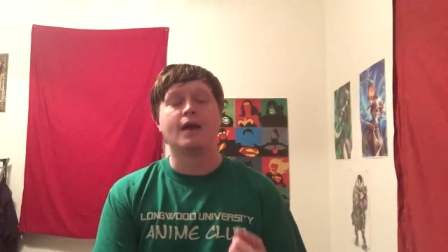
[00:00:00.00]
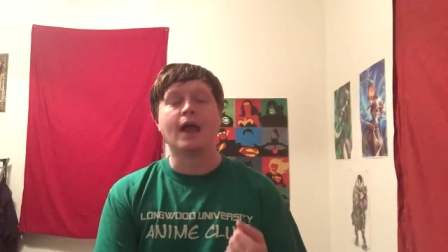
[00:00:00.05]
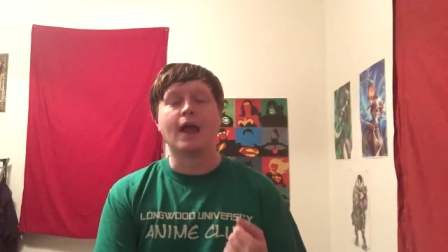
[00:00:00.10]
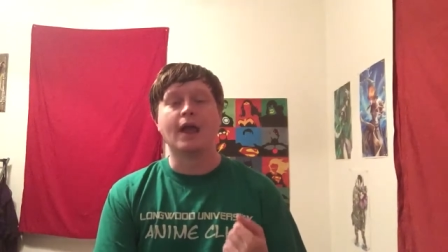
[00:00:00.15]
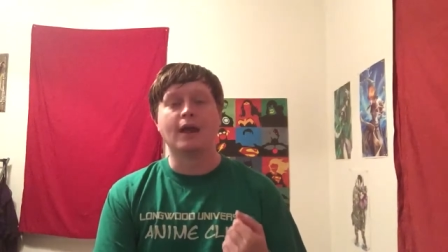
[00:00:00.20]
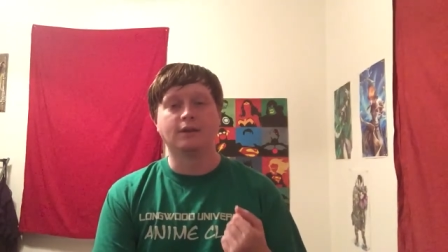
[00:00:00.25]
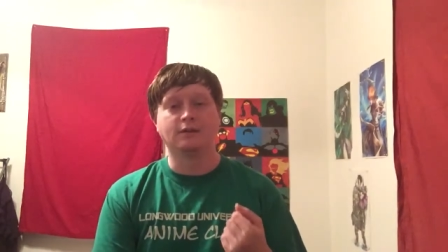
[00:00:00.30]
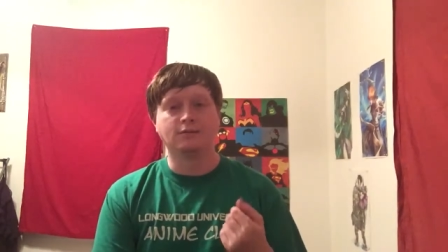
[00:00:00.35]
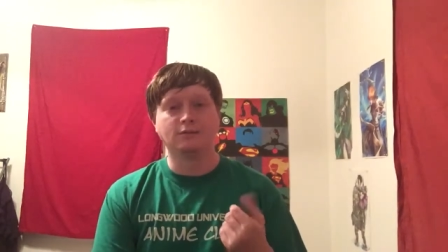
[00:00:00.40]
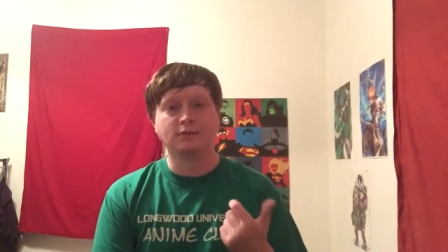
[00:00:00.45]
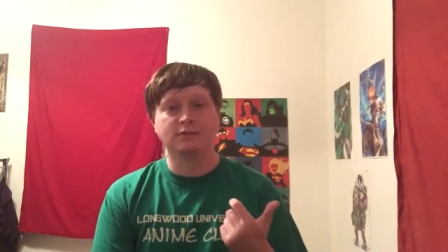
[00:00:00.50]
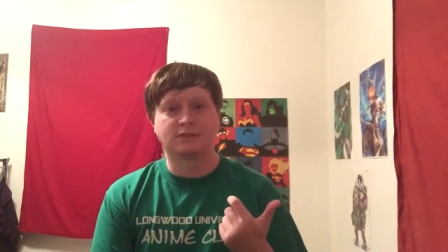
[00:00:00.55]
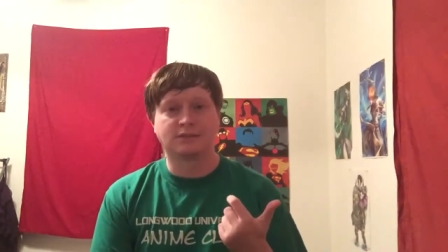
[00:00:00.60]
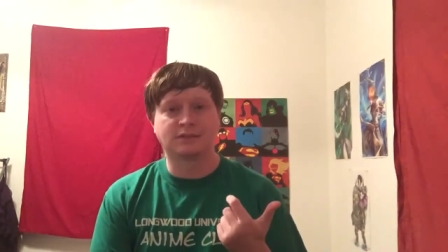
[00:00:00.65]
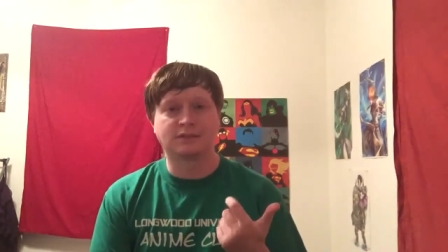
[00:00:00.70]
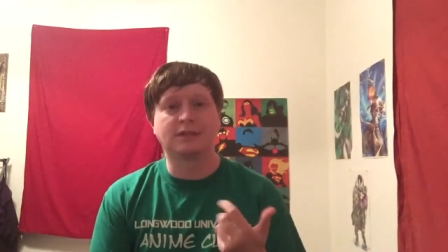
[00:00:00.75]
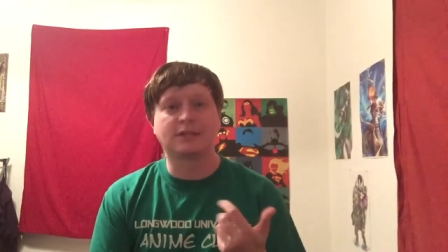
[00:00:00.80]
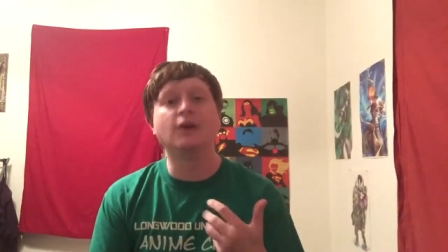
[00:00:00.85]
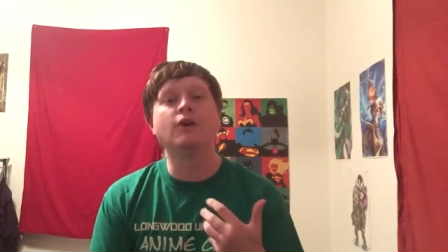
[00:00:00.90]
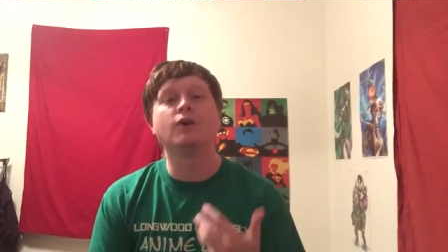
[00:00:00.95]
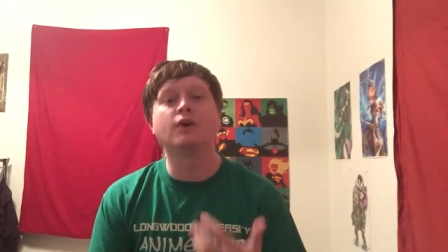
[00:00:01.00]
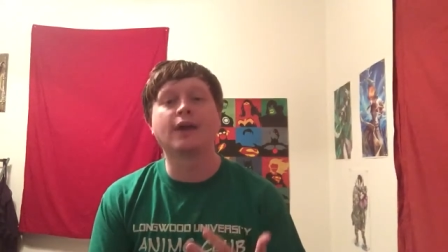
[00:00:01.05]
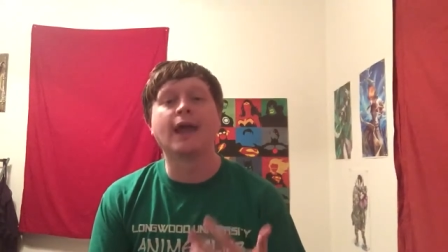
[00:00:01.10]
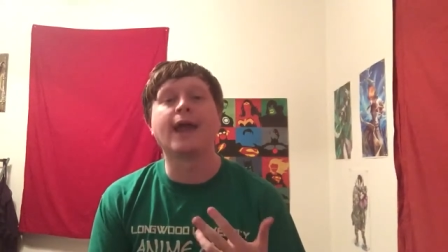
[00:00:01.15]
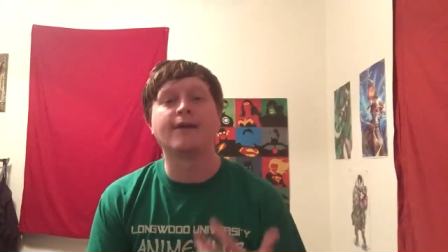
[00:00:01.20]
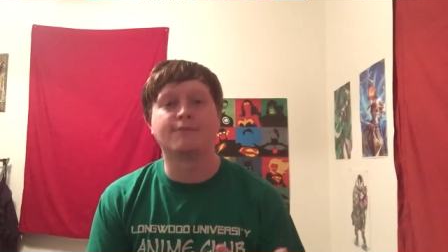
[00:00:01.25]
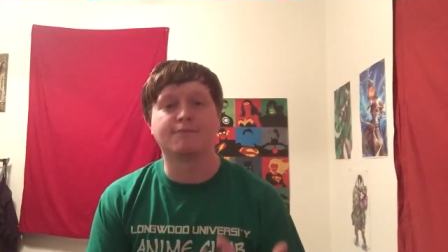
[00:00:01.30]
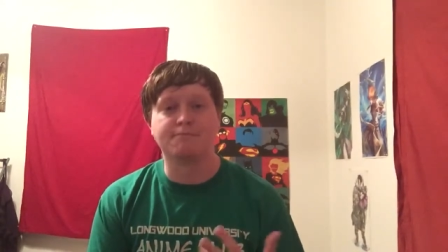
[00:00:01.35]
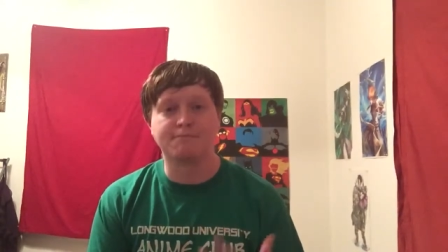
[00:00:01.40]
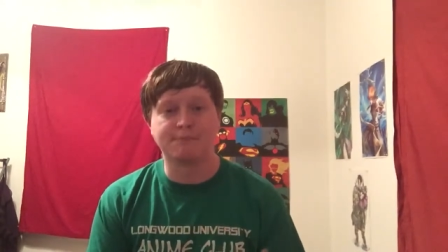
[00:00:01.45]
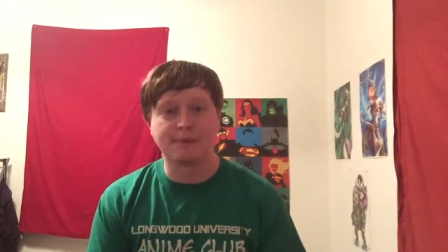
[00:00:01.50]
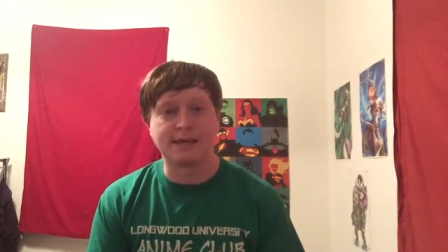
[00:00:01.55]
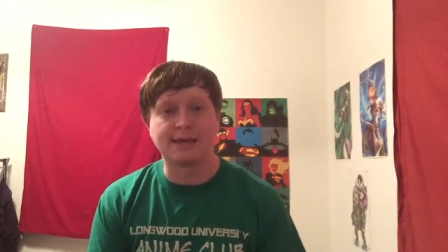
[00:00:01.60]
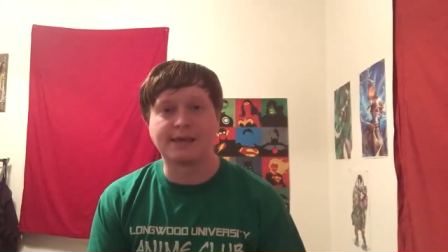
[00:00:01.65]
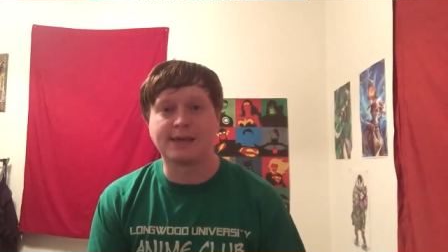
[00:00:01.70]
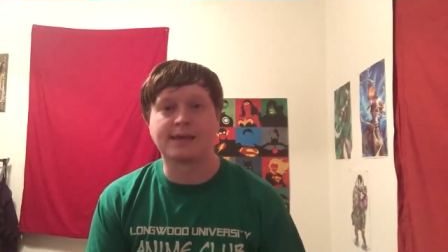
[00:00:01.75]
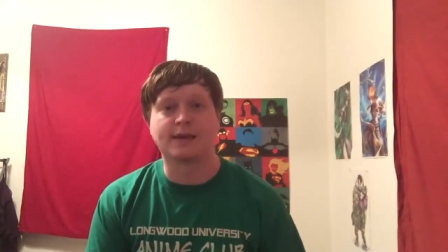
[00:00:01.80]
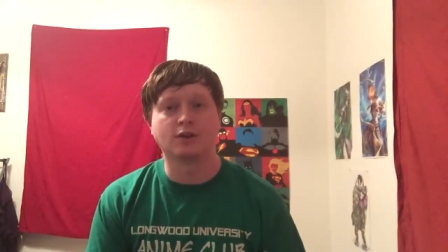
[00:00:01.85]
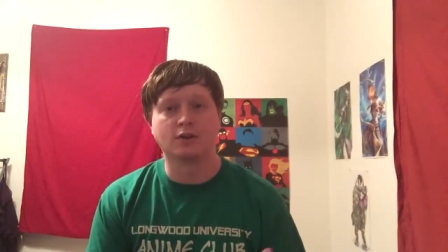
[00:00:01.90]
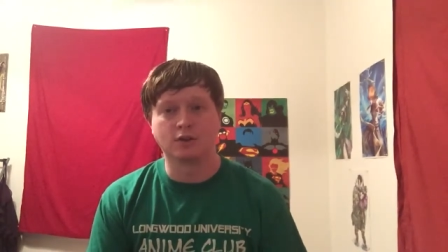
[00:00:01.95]
It still gave
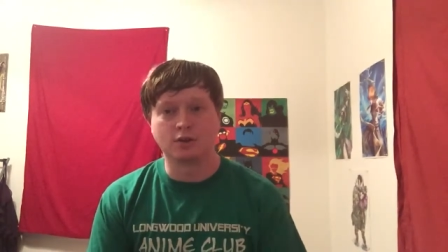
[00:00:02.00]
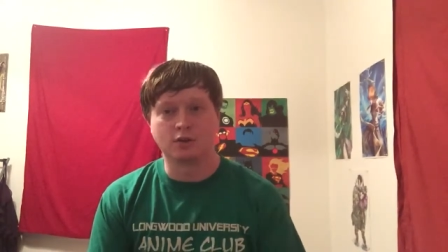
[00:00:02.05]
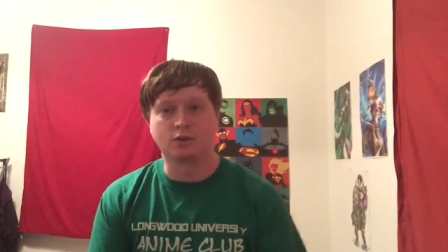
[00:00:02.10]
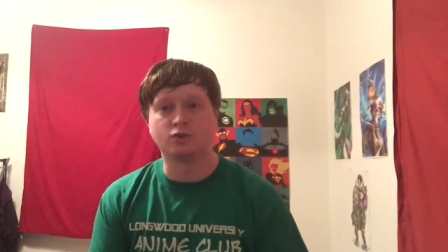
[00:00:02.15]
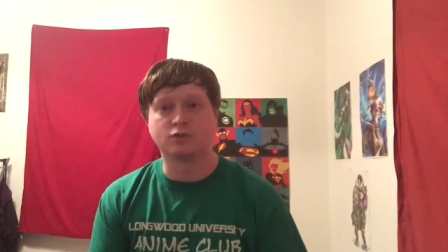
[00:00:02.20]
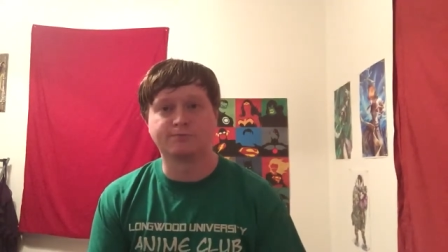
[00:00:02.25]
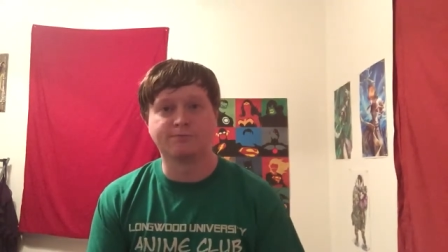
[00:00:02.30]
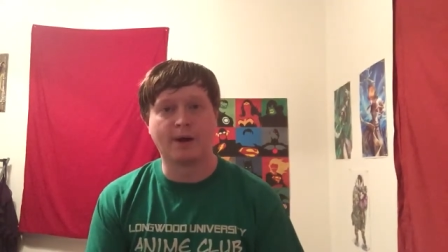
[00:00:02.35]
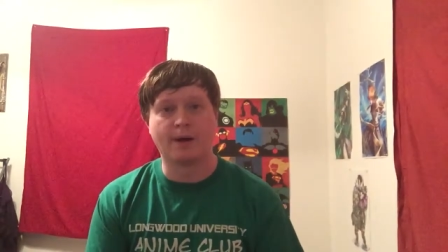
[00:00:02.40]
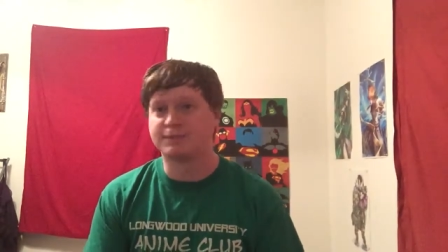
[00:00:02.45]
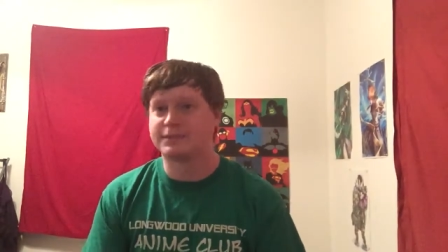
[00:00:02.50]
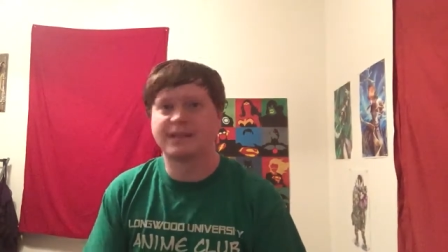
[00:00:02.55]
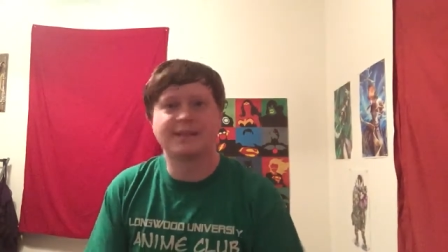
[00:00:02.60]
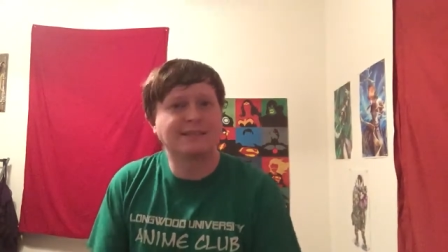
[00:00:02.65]
me goosebumps.